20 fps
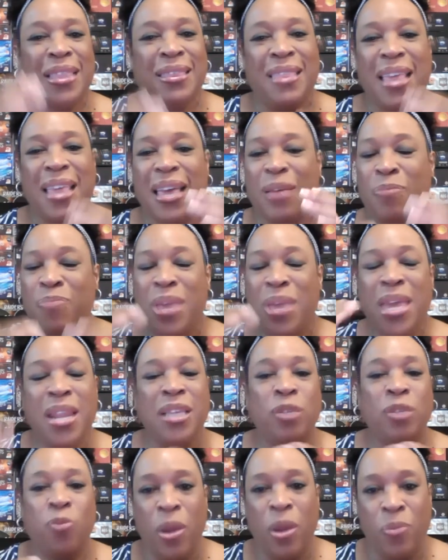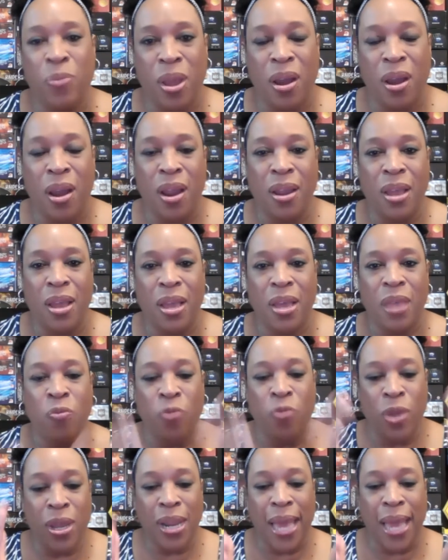meet us where we are.
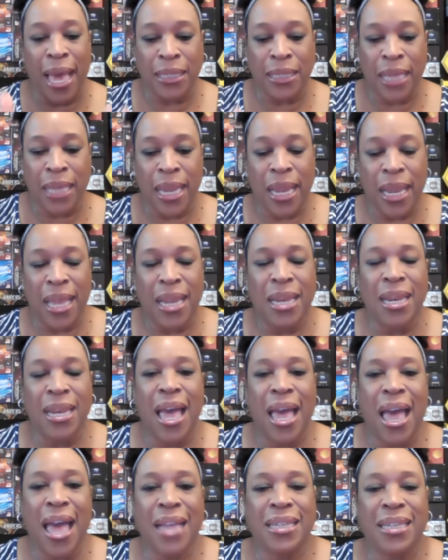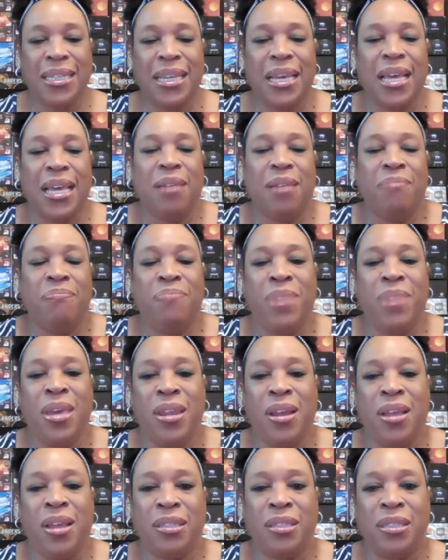Realize it, and not meet
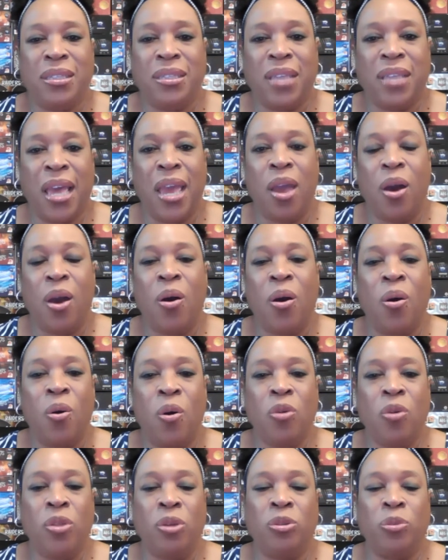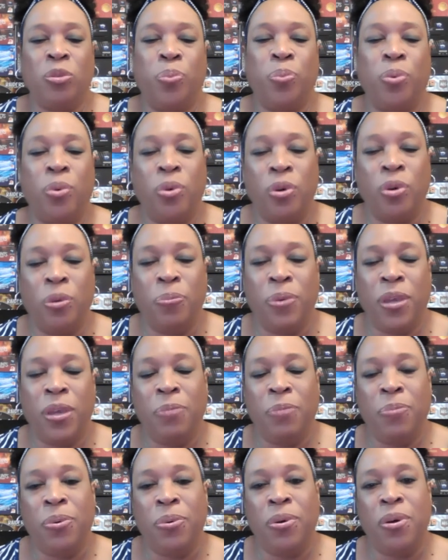us and say, oh, those poor
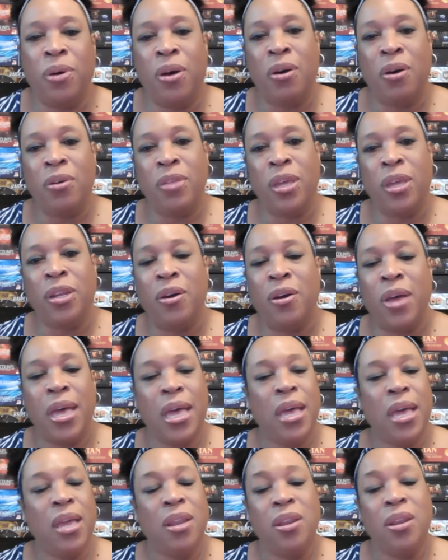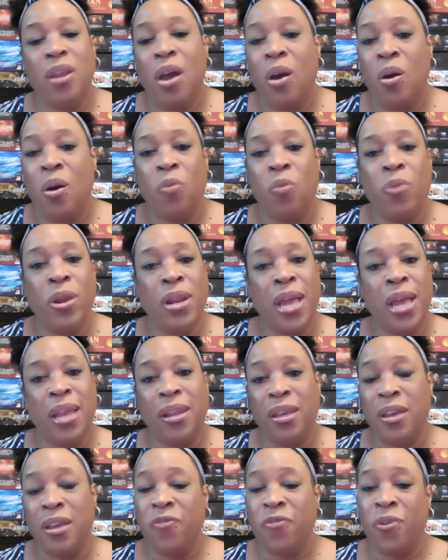people, oh, they don't. No, we're not
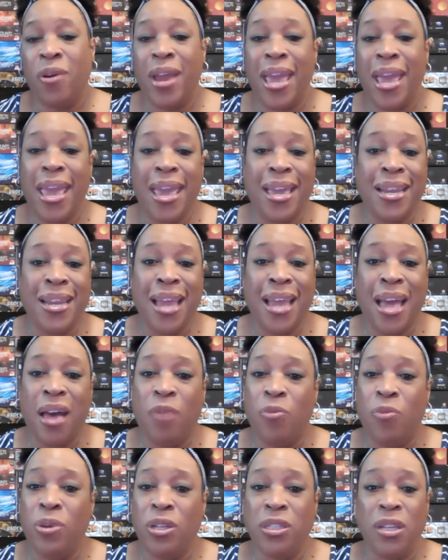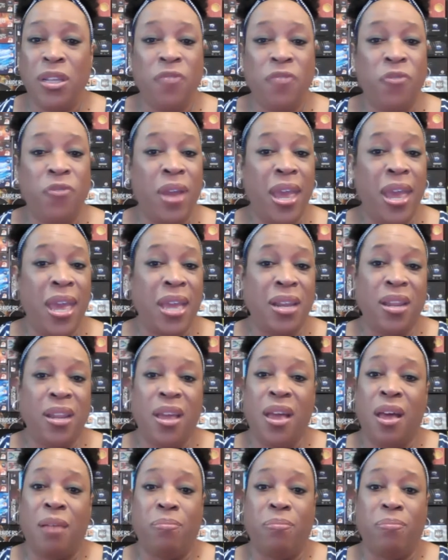looking for a handout. We're just looking for a hand
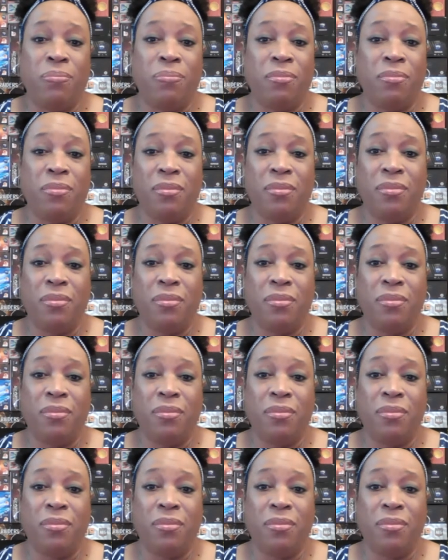up, not a